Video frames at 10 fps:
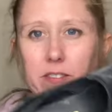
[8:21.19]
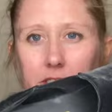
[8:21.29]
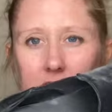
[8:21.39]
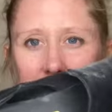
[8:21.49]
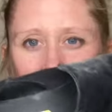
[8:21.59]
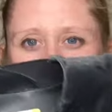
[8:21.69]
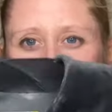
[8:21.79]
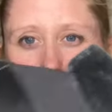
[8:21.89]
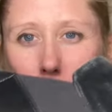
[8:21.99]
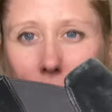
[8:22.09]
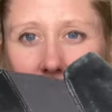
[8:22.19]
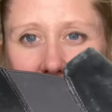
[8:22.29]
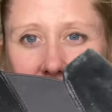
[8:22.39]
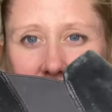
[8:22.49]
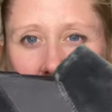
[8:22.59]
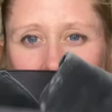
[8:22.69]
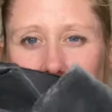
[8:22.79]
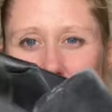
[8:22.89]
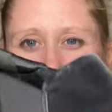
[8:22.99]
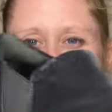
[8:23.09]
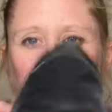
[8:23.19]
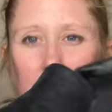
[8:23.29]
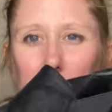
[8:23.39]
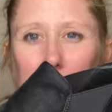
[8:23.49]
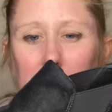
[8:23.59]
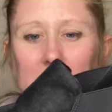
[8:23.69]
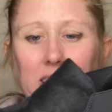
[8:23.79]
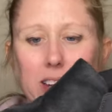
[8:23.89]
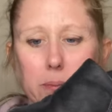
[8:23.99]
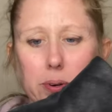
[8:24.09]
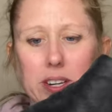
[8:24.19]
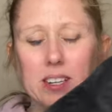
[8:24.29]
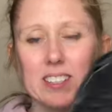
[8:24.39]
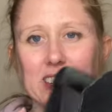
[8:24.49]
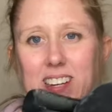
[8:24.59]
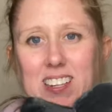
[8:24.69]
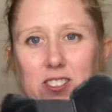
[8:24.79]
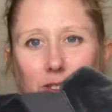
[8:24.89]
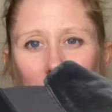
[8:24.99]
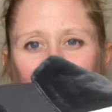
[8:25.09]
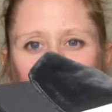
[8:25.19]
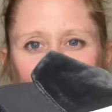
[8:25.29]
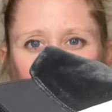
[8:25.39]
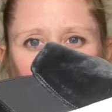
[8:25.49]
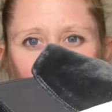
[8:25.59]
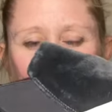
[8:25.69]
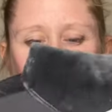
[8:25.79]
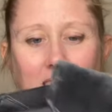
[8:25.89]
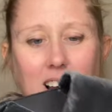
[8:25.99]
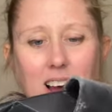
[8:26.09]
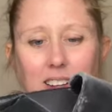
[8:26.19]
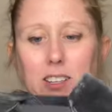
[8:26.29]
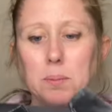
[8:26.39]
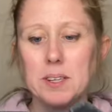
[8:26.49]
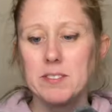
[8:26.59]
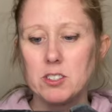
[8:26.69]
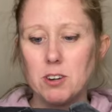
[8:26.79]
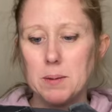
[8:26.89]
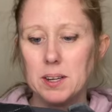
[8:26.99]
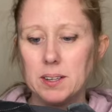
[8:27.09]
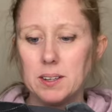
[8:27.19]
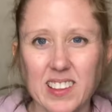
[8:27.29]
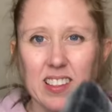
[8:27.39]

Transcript: First up were these Vince shoes. They're pretty clean. I do have to do a little bit of scrubbing.